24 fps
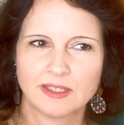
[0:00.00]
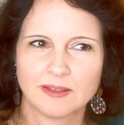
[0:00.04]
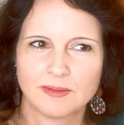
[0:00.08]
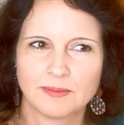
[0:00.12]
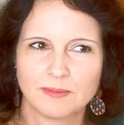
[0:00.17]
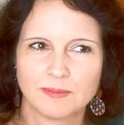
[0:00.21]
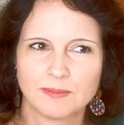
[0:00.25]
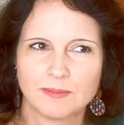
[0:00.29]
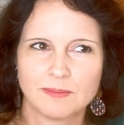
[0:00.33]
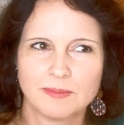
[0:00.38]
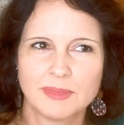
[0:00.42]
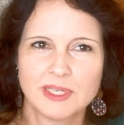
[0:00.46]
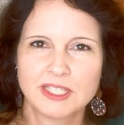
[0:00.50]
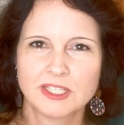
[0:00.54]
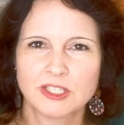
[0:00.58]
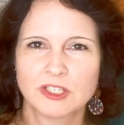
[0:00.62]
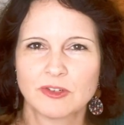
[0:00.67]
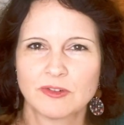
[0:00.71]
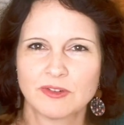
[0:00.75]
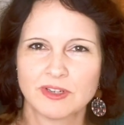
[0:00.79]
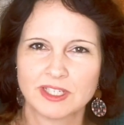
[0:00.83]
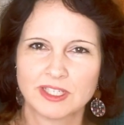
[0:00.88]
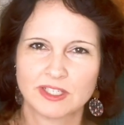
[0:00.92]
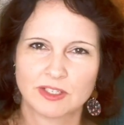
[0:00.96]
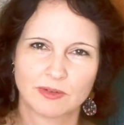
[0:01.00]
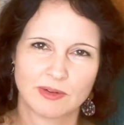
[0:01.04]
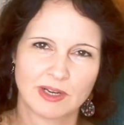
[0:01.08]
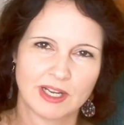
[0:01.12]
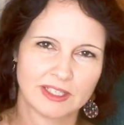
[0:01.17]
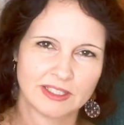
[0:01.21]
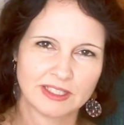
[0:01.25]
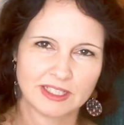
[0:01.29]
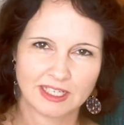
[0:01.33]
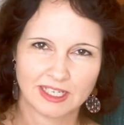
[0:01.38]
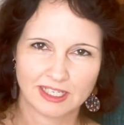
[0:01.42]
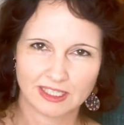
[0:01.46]
mystery
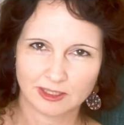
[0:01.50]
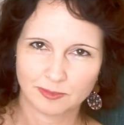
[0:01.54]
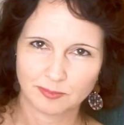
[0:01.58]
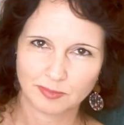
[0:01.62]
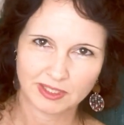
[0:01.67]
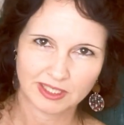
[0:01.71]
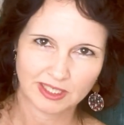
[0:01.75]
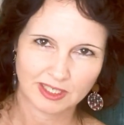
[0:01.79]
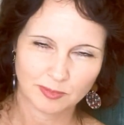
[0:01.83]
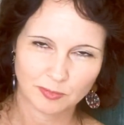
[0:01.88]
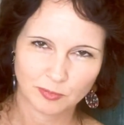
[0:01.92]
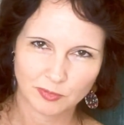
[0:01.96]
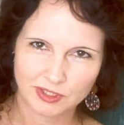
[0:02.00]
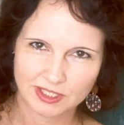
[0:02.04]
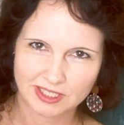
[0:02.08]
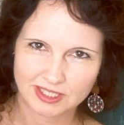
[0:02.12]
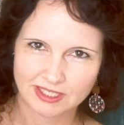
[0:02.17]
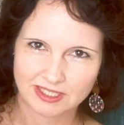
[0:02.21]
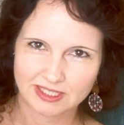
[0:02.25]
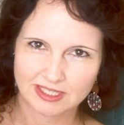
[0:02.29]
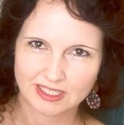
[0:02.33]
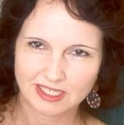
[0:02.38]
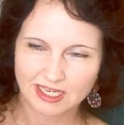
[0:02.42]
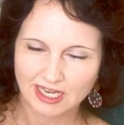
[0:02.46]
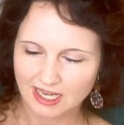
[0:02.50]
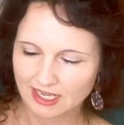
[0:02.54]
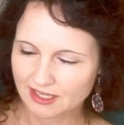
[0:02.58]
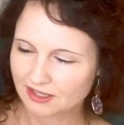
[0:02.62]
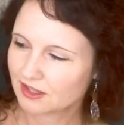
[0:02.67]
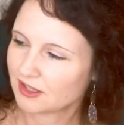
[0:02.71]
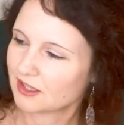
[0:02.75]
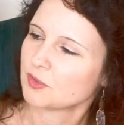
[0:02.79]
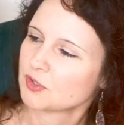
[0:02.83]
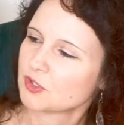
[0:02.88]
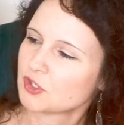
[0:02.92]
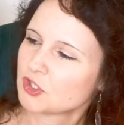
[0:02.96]
surrounding Ellen Montgomery's
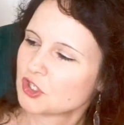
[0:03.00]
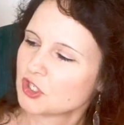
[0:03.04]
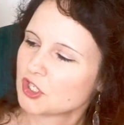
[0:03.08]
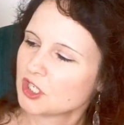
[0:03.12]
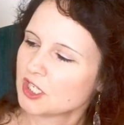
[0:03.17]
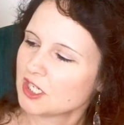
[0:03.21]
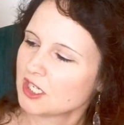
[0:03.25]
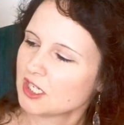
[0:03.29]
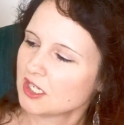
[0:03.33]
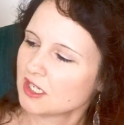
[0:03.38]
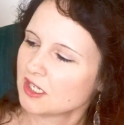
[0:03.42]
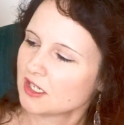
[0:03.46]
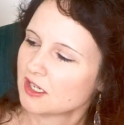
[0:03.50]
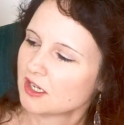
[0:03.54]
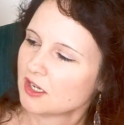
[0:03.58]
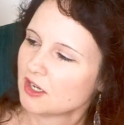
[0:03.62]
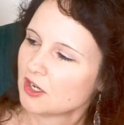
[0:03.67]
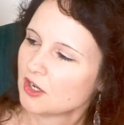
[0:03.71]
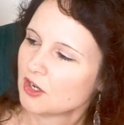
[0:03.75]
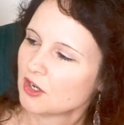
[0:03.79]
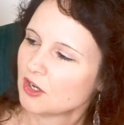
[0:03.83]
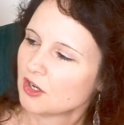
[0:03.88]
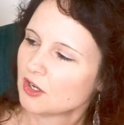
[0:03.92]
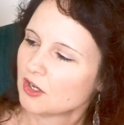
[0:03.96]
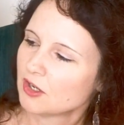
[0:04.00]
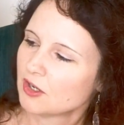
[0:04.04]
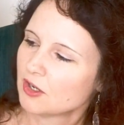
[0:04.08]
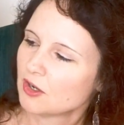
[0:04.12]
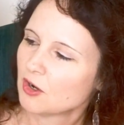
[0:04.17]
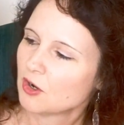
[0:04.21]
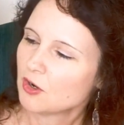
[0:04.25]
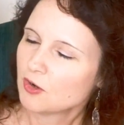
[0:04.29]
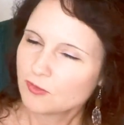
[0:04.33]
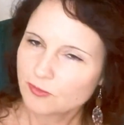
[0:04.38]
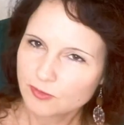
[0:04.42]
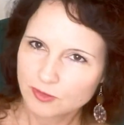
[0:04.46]
death. She
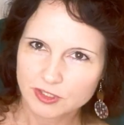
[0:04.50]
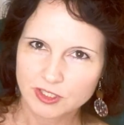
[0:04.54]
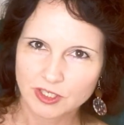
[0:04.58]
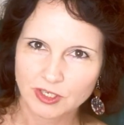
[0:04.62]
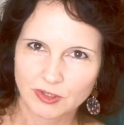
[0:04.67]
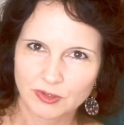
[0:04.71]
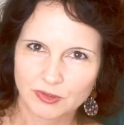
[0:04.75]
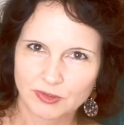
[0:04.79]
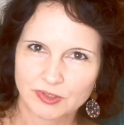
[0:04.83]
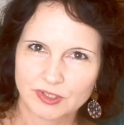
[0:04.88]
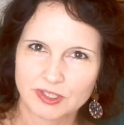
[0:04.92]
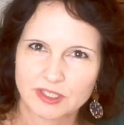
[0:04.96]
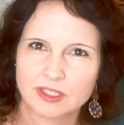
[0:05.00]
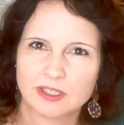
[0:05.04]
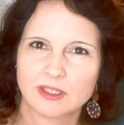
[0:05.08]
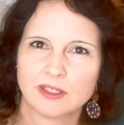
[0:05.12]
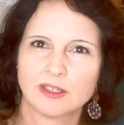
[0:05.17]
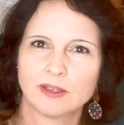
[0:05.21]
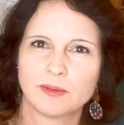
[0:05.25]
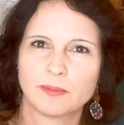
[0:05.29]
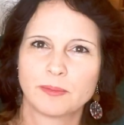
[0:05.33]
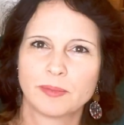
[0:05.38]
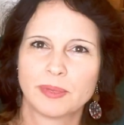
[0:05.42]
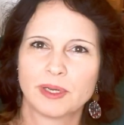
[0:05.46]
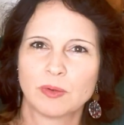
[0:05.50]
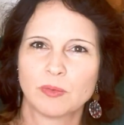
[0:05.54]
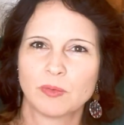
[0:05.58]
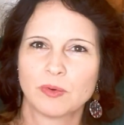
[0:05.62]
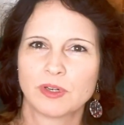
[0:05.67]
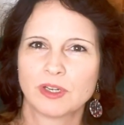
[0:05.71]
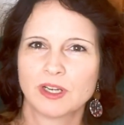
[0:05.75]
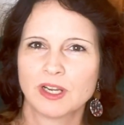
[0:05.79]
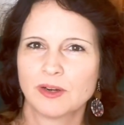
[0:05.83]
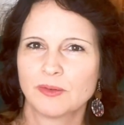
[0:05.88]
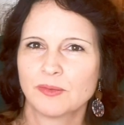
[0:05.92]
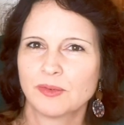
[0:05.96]
overdosed, but we're
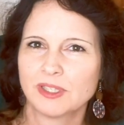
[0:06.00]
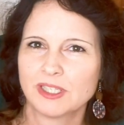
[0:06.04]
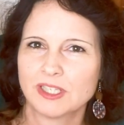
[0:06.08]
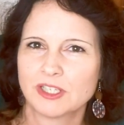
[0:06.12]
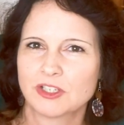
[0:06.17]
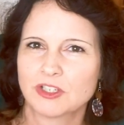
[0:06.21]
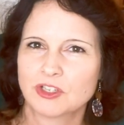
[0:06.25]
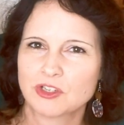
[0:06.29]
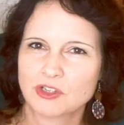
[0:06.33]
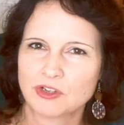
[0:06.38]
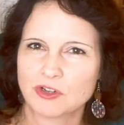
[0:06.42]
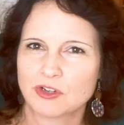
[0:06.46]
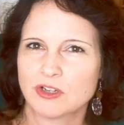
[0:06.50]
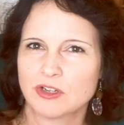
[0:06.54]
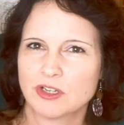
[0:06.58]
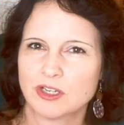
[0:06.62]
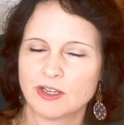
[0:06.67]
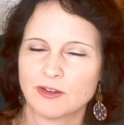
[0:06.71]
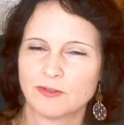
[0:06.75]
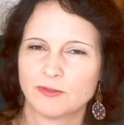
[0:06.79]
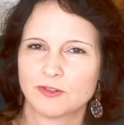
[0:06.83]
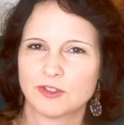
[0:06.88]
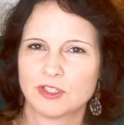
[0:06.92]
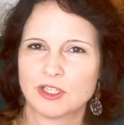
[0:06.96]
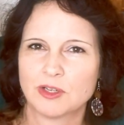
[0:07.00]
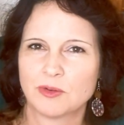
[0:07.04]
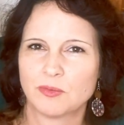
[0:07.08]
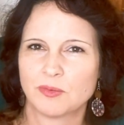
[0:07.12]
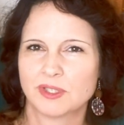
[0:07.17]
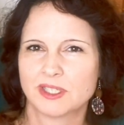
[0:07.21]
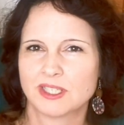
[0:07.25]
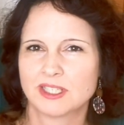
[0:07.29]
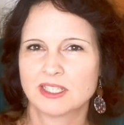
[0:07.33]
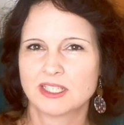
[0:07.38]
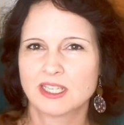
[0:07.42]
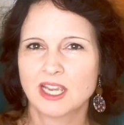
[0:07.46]
not really sure if it
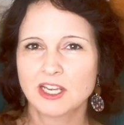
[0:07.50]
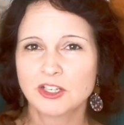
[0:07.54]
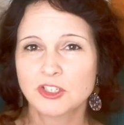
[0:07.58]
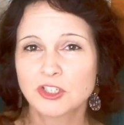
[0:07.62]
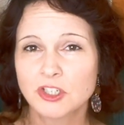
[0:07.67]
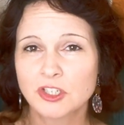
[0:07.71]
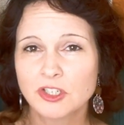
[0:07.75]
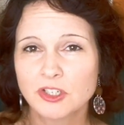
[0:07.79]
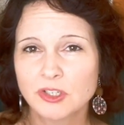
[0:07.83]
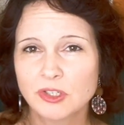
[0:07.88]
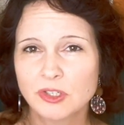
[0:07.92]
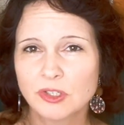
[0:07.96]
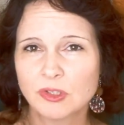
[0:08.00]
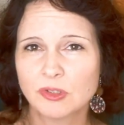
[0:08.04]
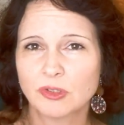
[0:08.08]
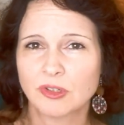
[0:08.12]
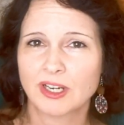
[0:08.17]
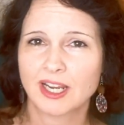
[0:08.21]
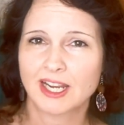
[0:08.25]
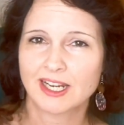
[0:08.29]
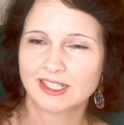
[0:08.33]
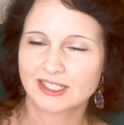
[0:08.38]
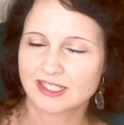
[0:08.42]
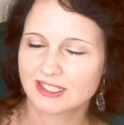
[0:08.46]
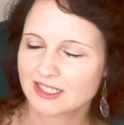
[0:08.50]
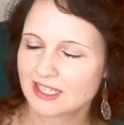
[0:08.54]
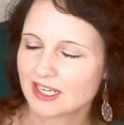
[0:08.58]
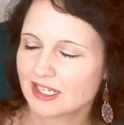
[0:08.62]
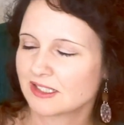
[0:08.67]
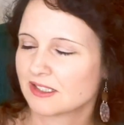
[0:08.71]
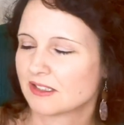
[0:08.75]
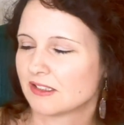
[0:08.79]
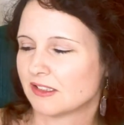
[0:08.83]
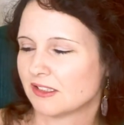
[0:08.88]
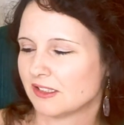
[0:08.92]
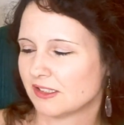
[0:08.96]
was intentional or
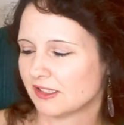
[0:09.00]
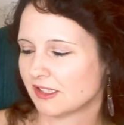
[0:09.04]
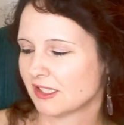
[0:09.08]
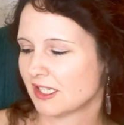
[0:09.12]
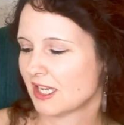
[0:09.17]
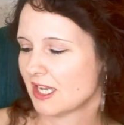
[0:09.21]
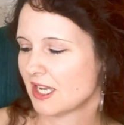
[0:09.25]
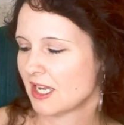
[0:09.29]
accidental.